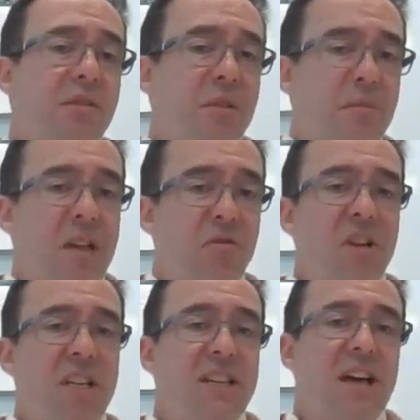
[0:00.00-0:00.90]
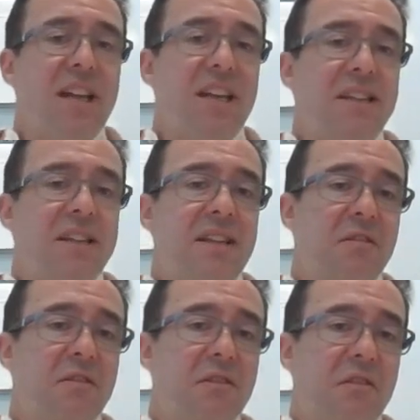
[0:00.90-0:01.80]
The main reason that is,
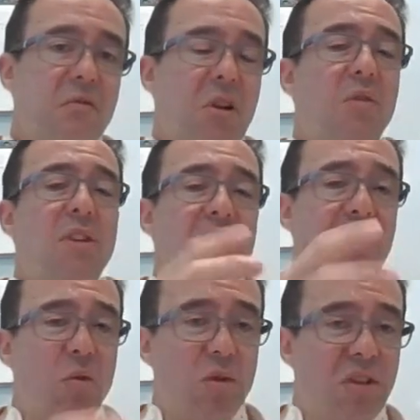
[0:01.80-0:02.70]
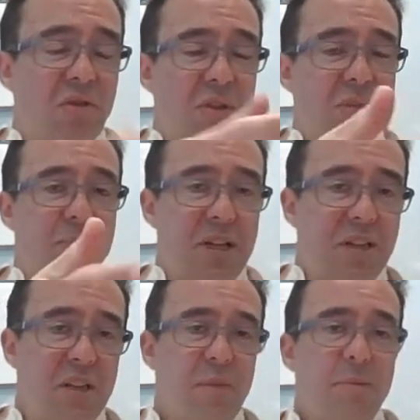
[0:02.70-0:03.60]
well, obviously the qualitative is, is,
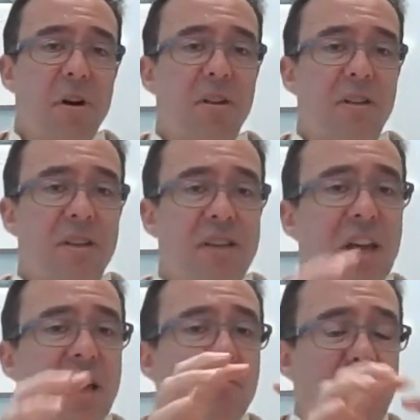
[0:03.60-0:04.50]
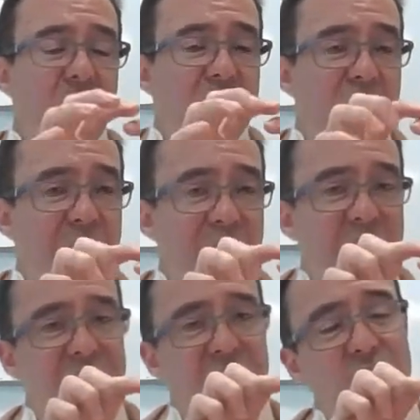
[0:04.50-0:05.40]
is a big part of this, but it also
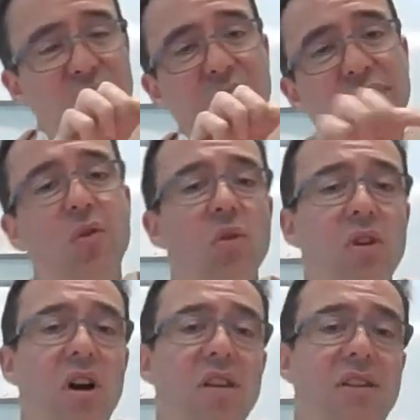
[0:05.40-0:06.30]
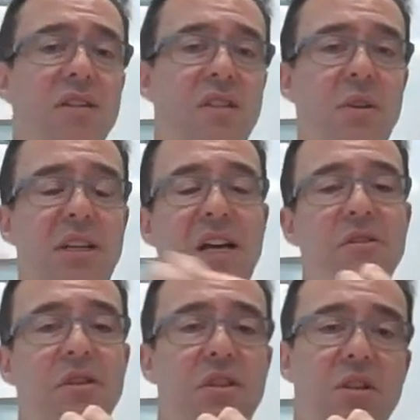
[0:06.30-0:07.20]
allows us to forecast. So it
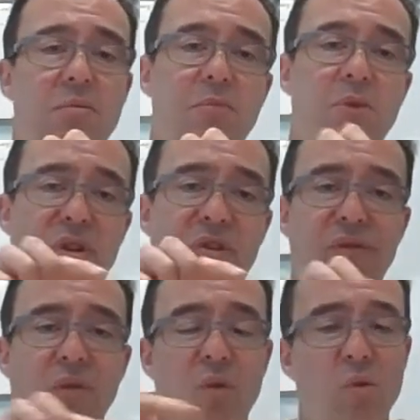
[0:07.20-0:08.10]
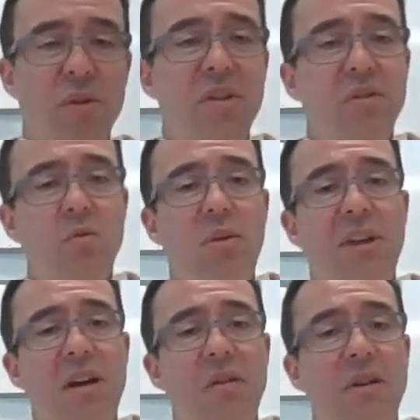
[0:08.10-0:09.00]
allows us to push forward with
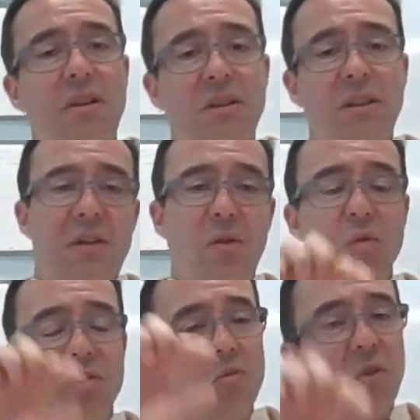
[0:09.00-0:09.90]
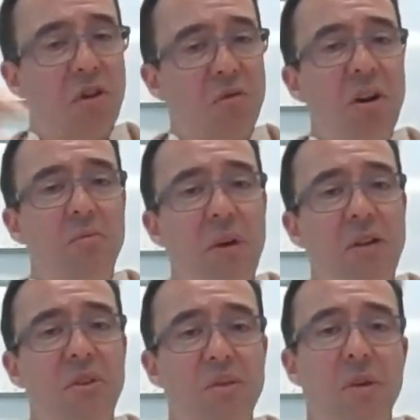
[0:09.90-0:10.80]
our thoughts on what the credit
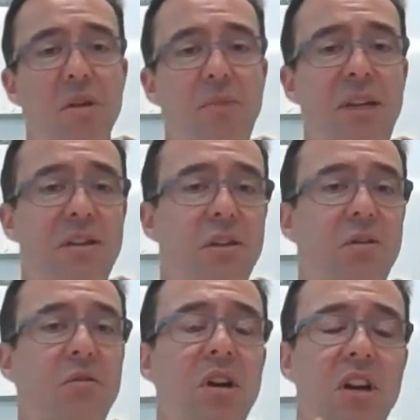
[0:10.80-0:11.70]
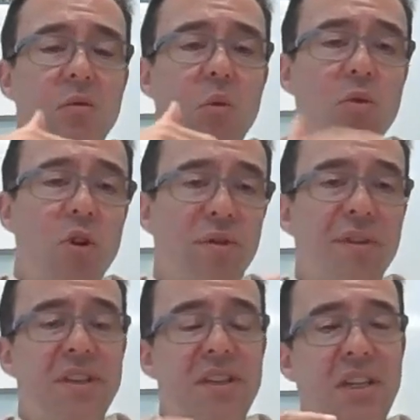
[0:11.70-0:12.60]
metrics might be. So what we
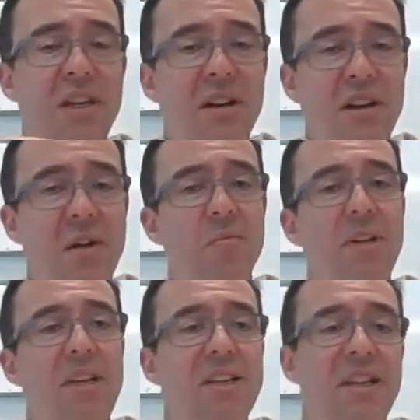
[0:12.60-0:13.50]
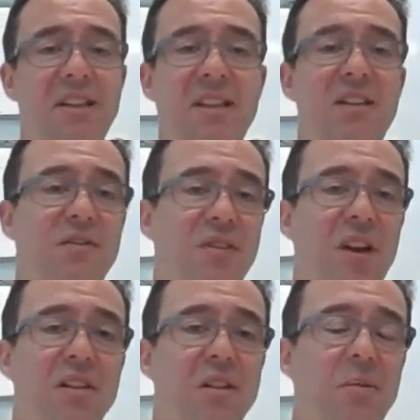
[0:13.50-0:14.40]
often see a, a in a state of
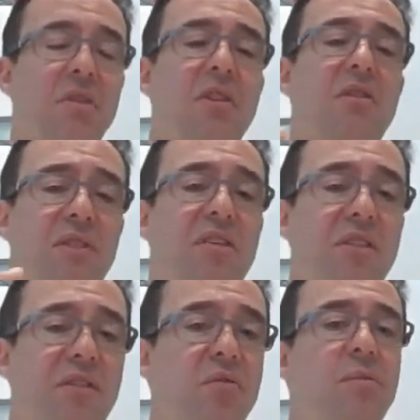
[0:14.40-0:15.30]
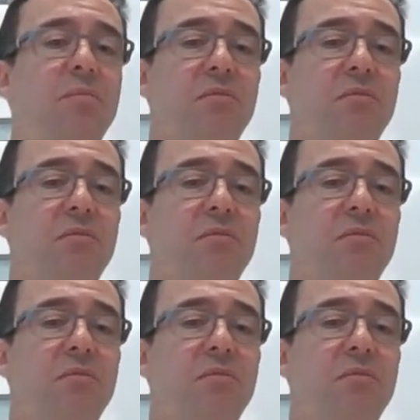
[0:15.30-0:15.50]
flux. I mean, there, there are very few